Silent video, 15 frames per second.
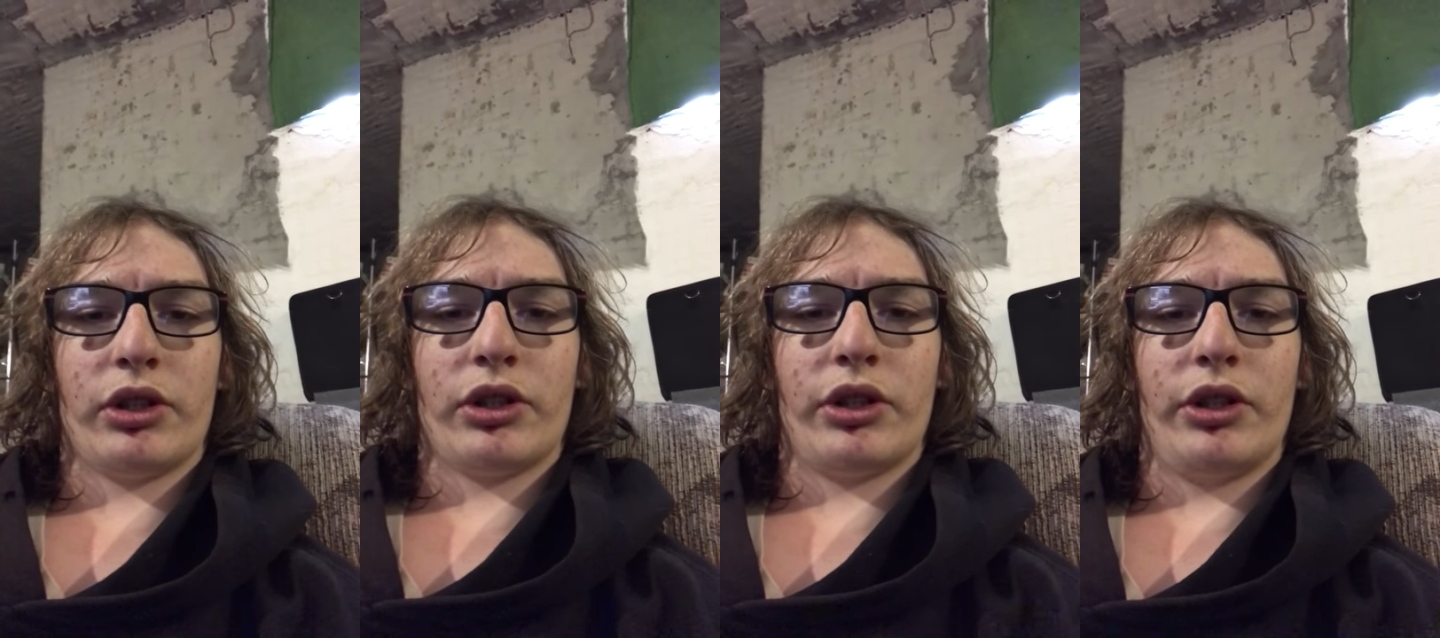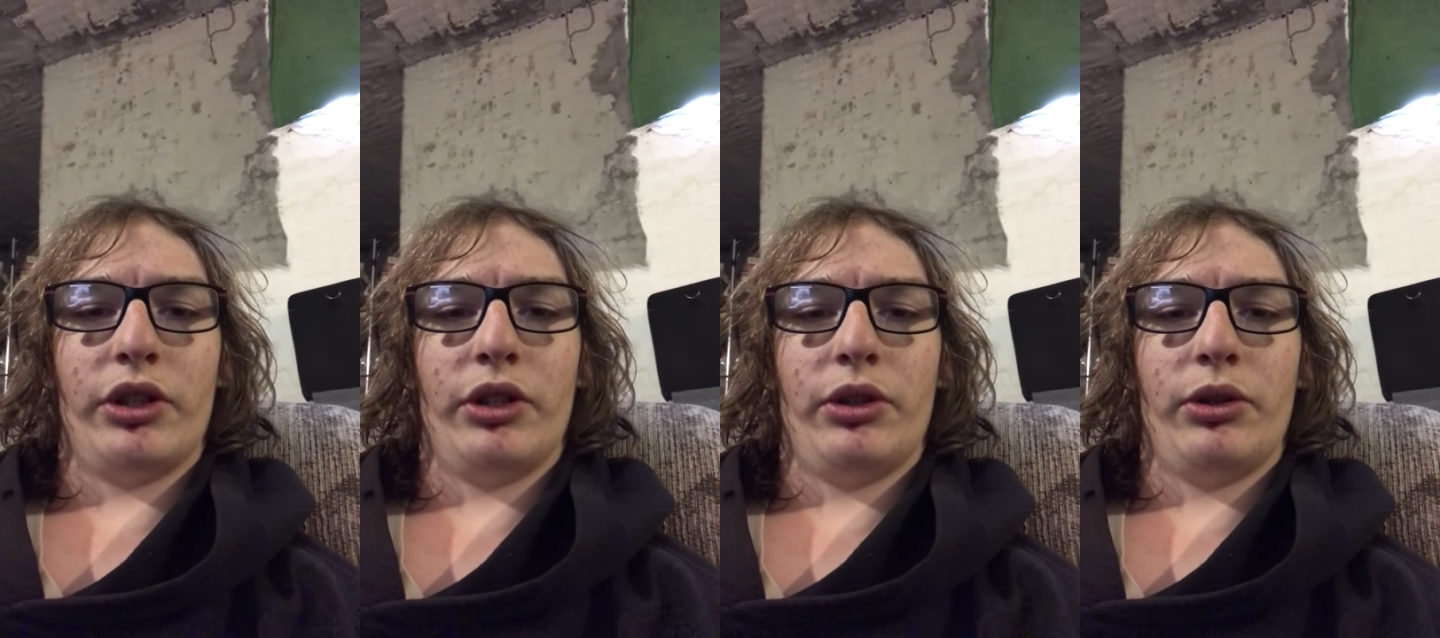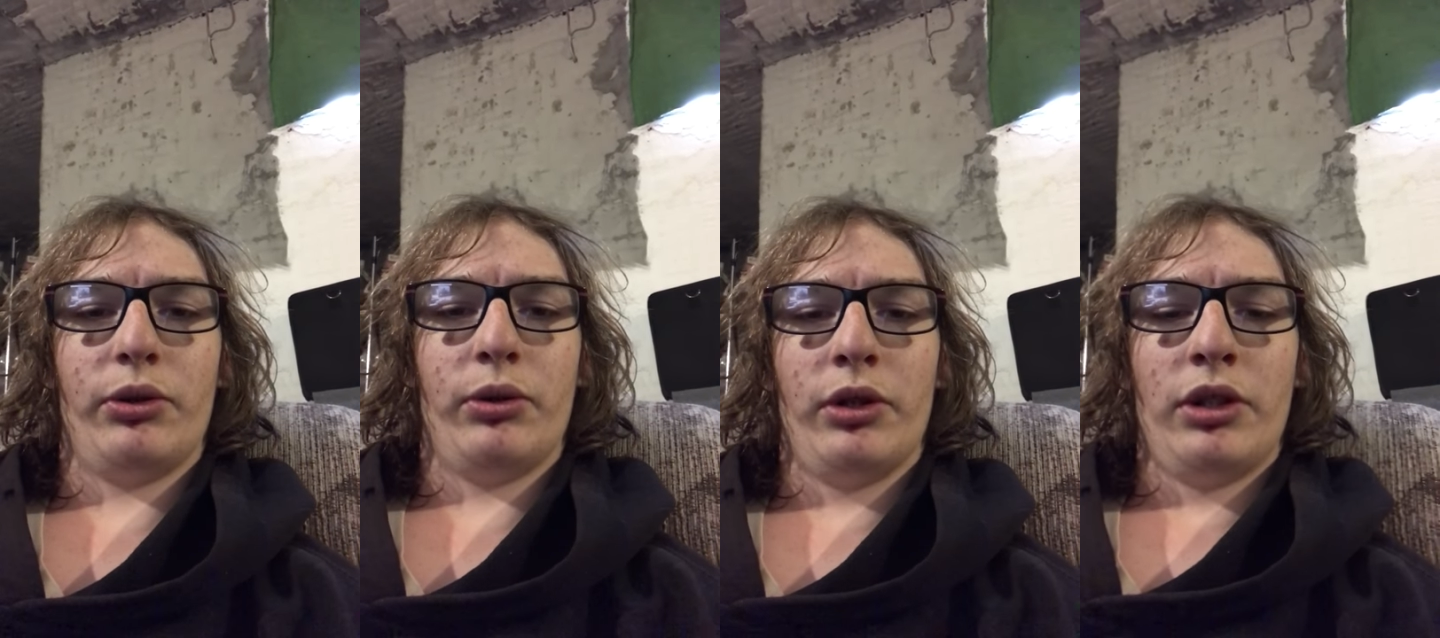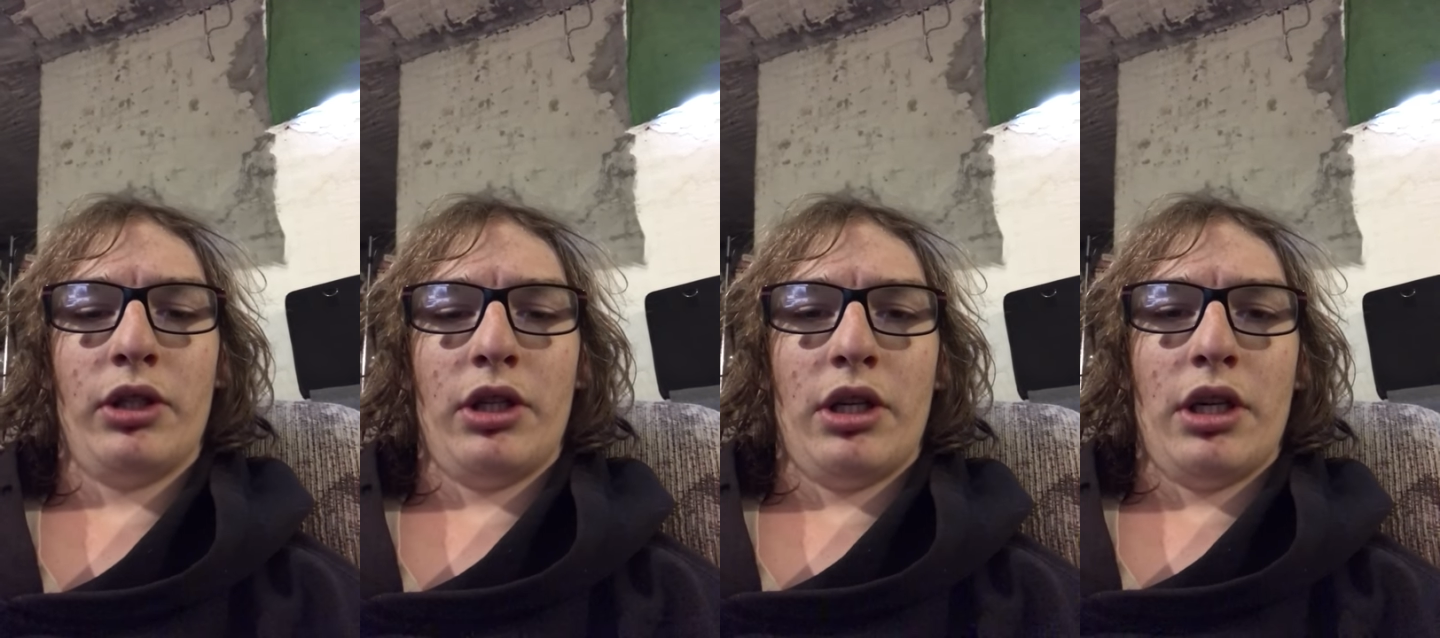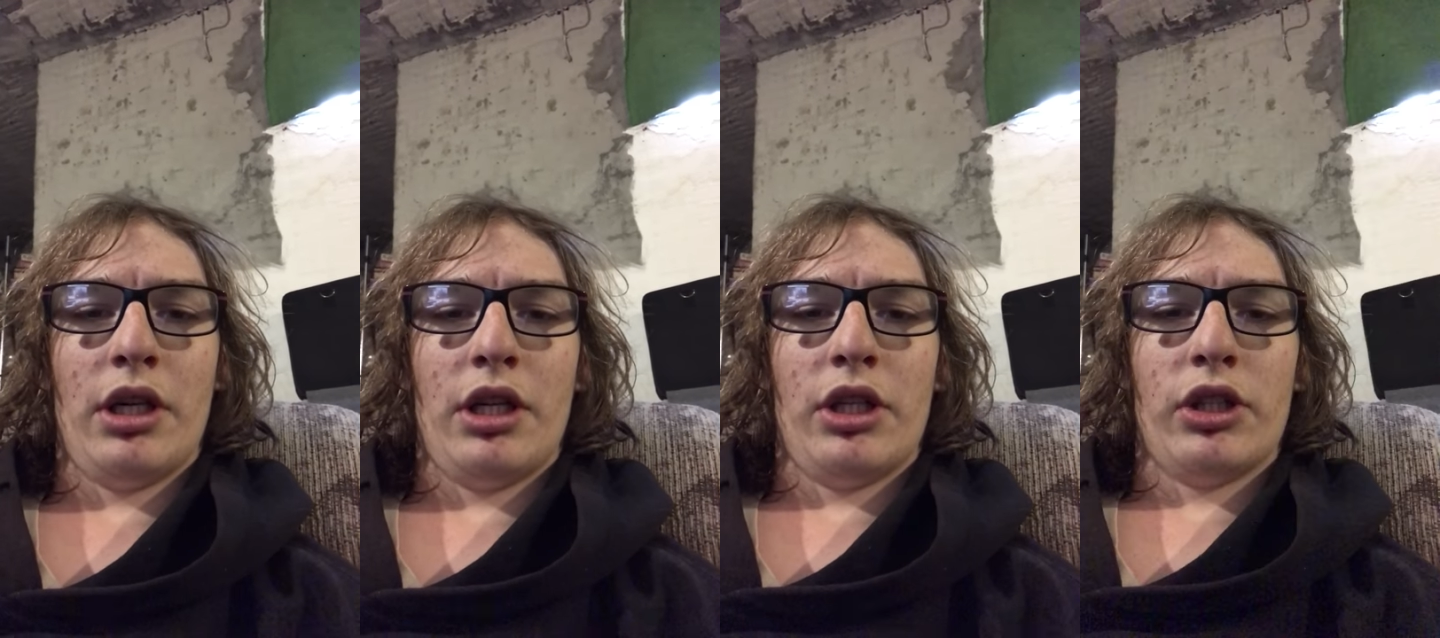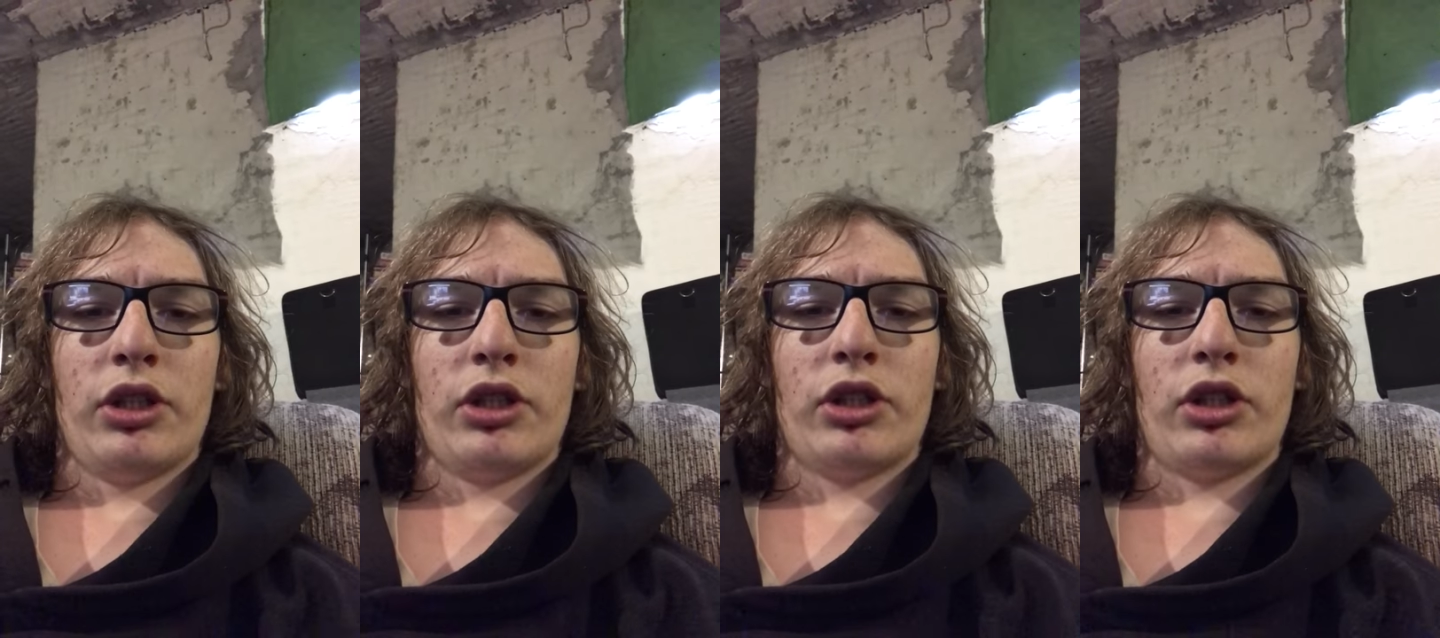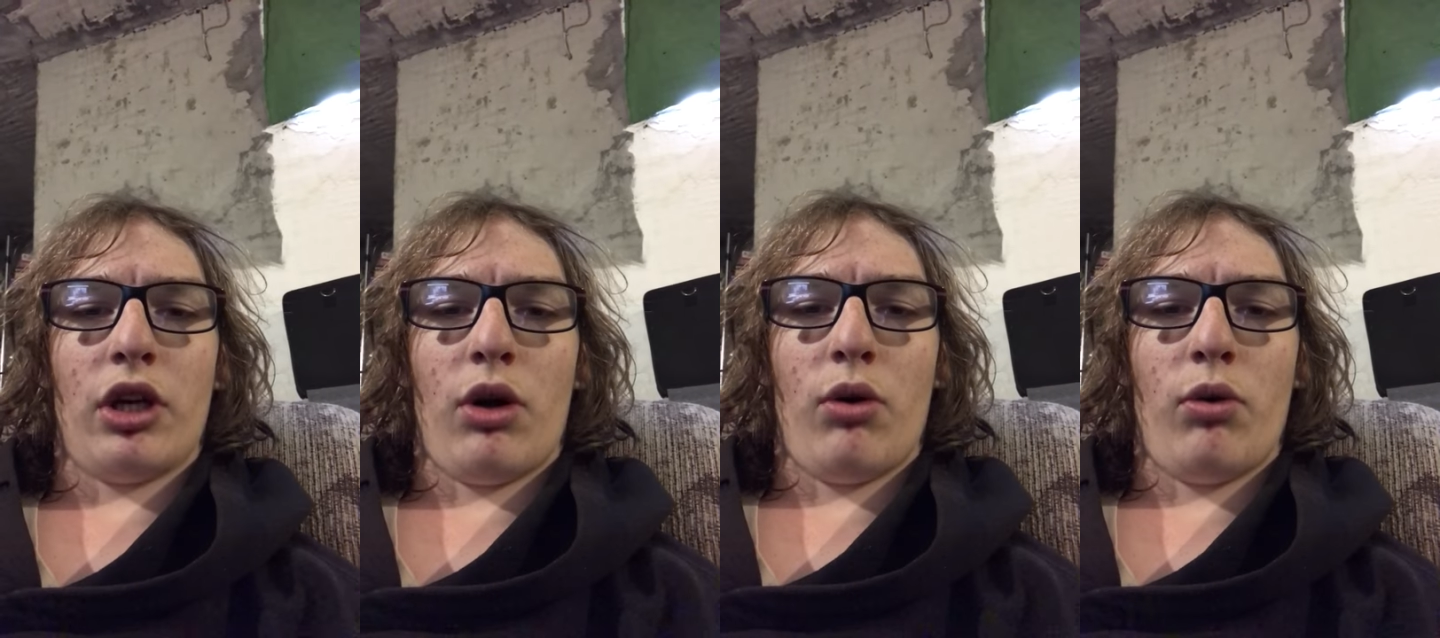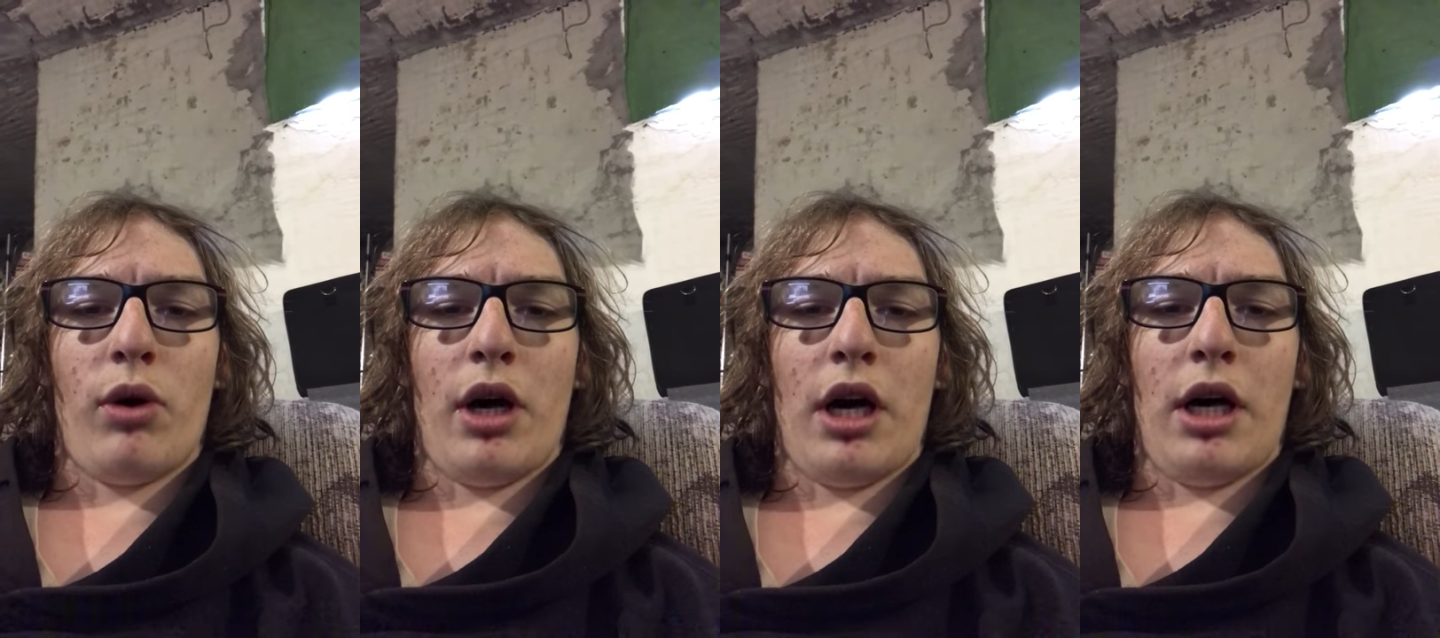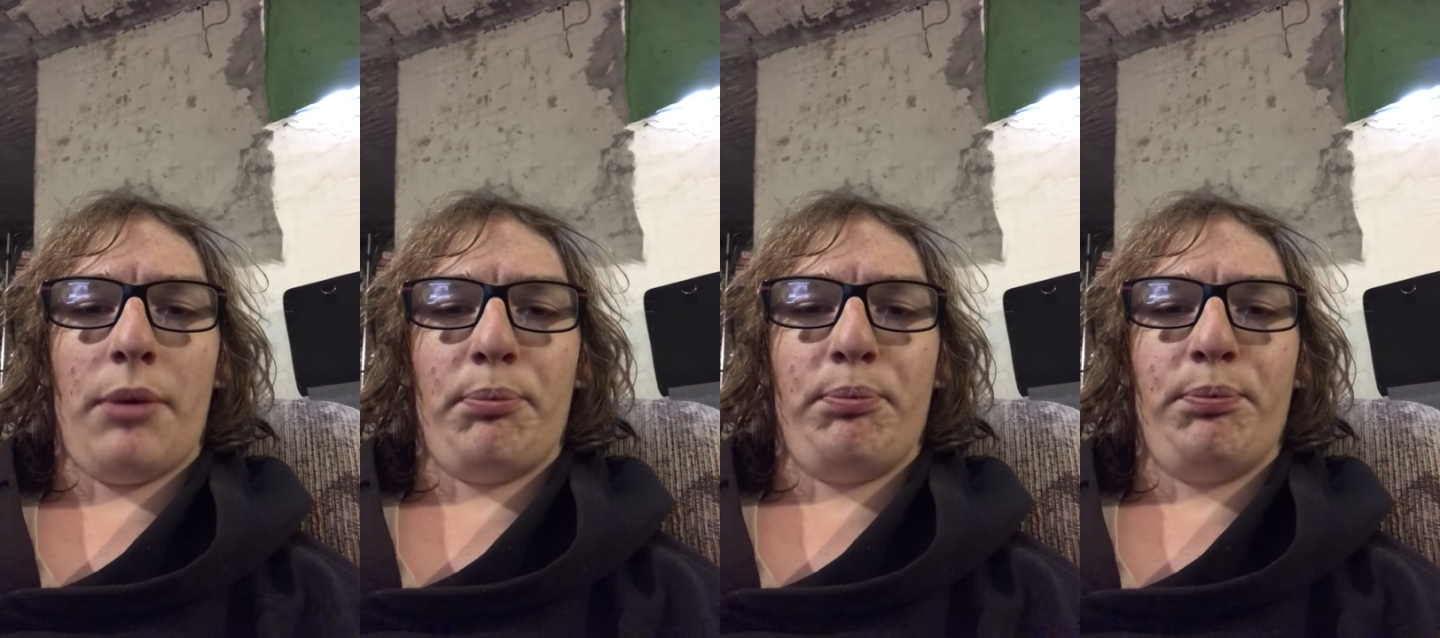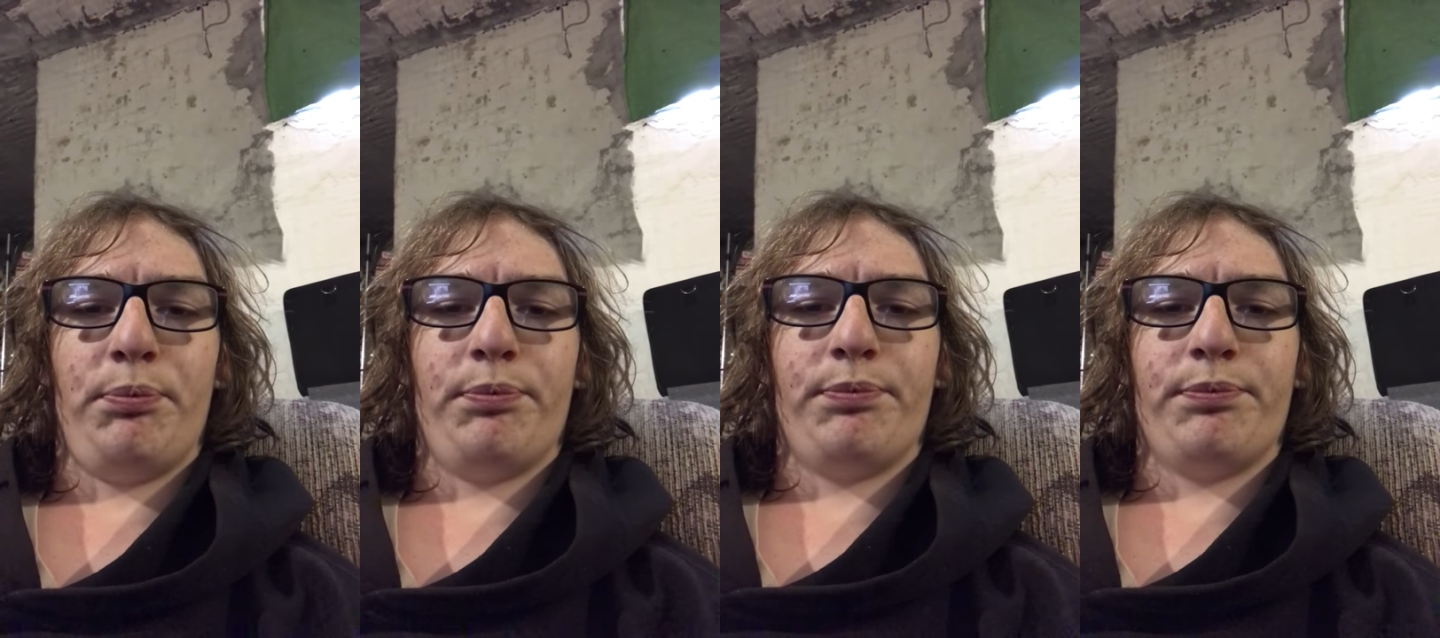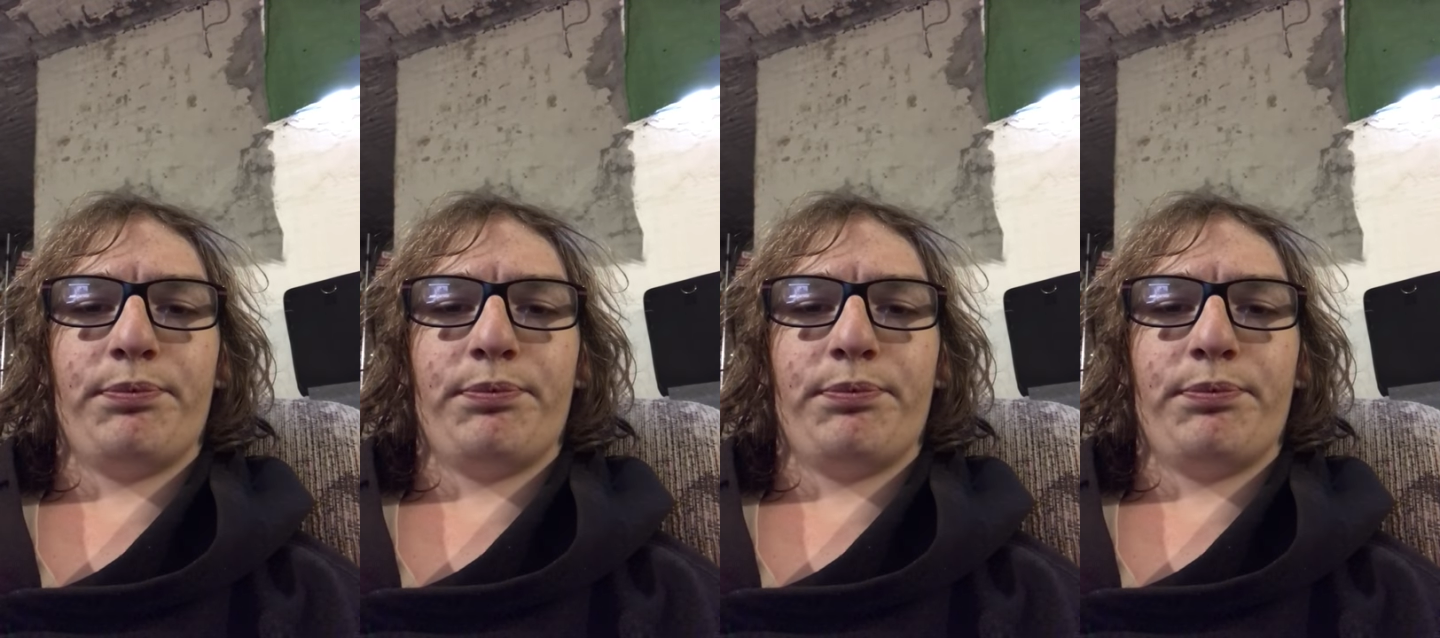to you. So, um,